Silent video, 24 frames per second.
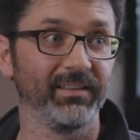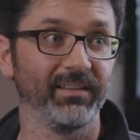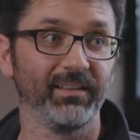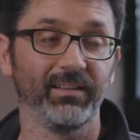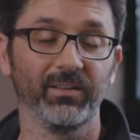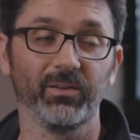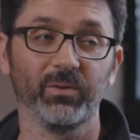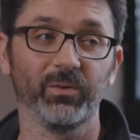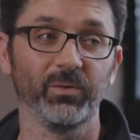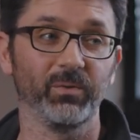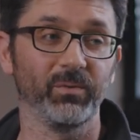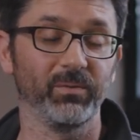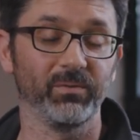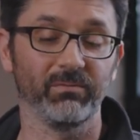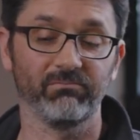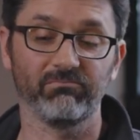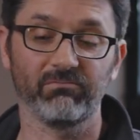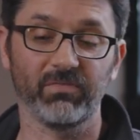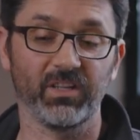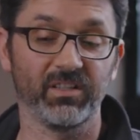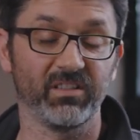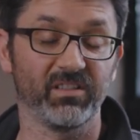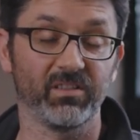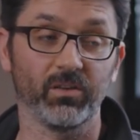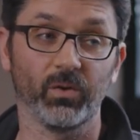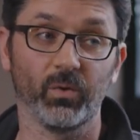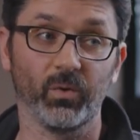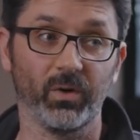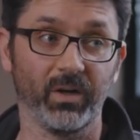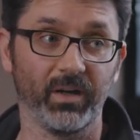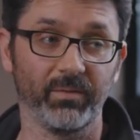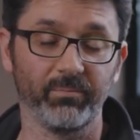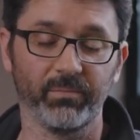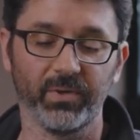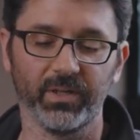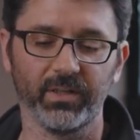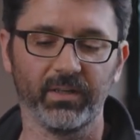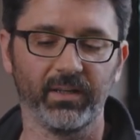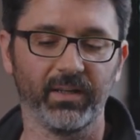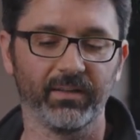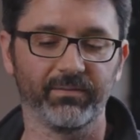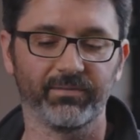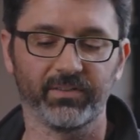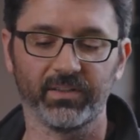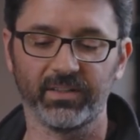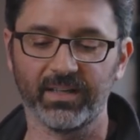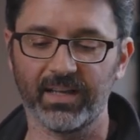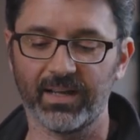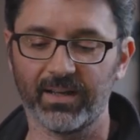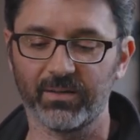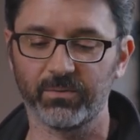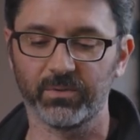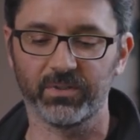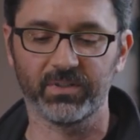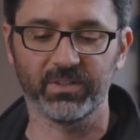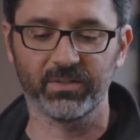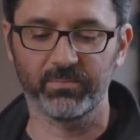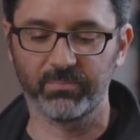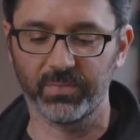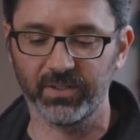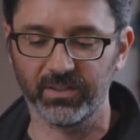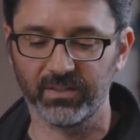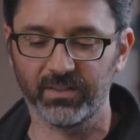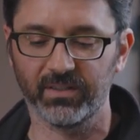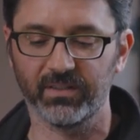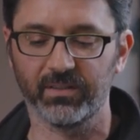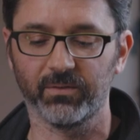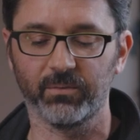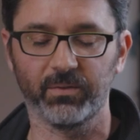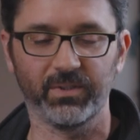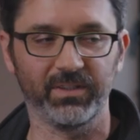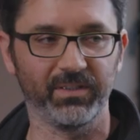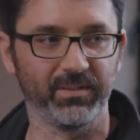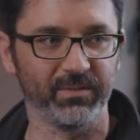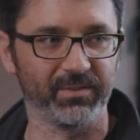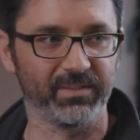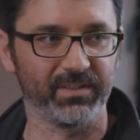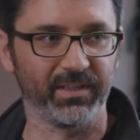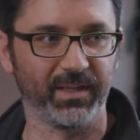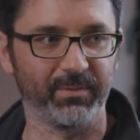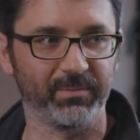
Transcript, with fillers: you know, and so on. But like for now, we're just building a Windows